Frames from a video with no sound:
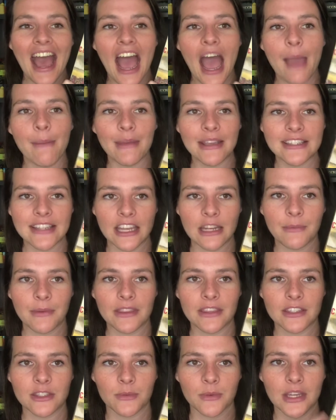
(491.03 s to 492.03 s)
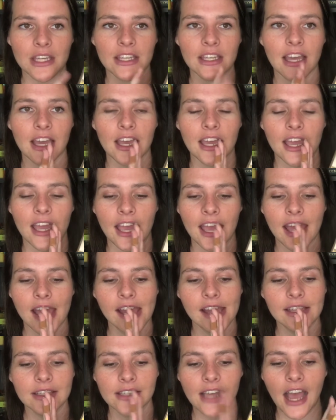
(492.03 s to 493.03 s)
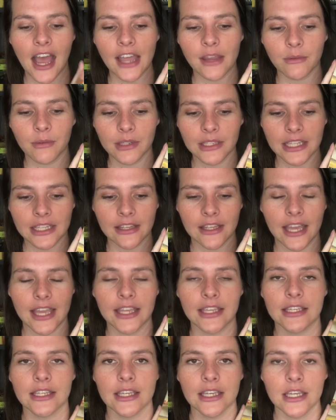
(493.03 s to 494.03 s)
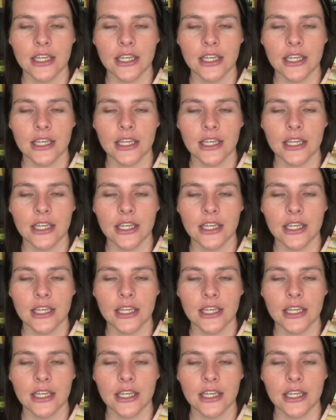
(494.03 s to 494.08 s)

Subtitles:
I'm excited about this one, and I really like